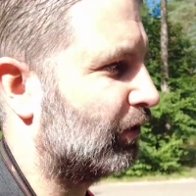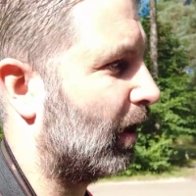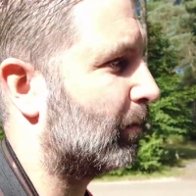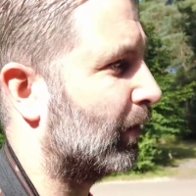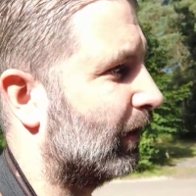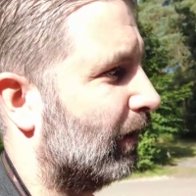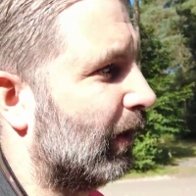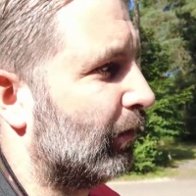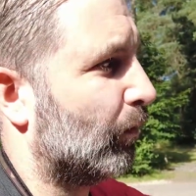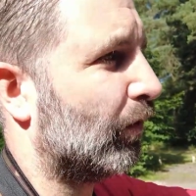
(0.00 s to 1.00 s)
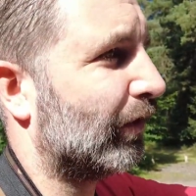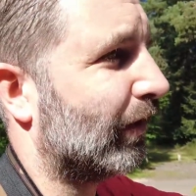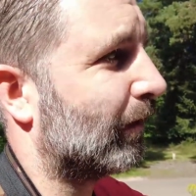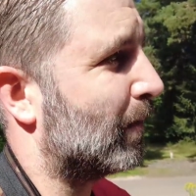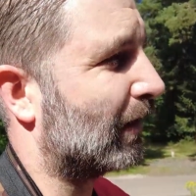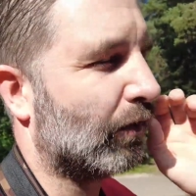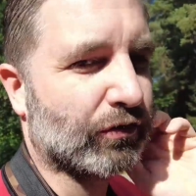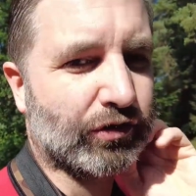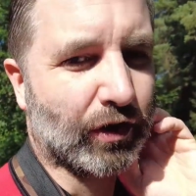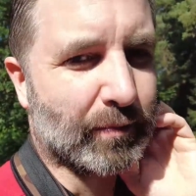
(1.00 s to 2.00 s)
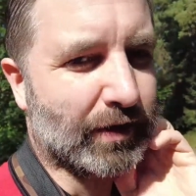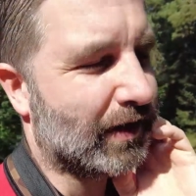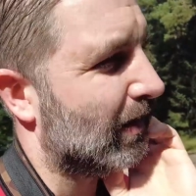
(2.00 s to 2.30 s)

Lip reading: sharp, but I don't want the background sharp.